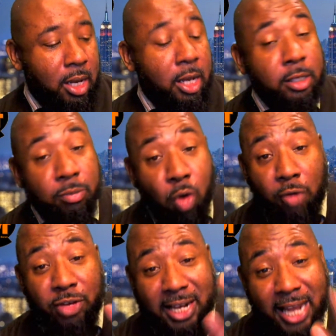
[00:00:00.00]
He's more
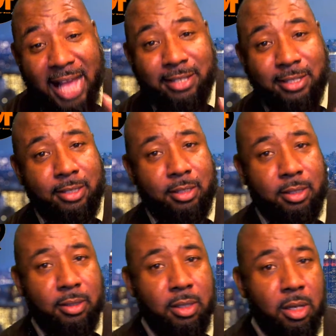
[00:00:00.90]
of a classist
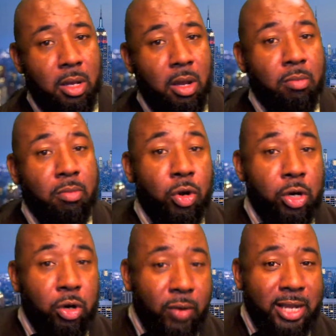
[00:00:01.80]
more
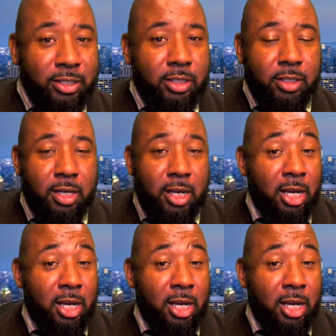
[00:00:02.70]
than a racist.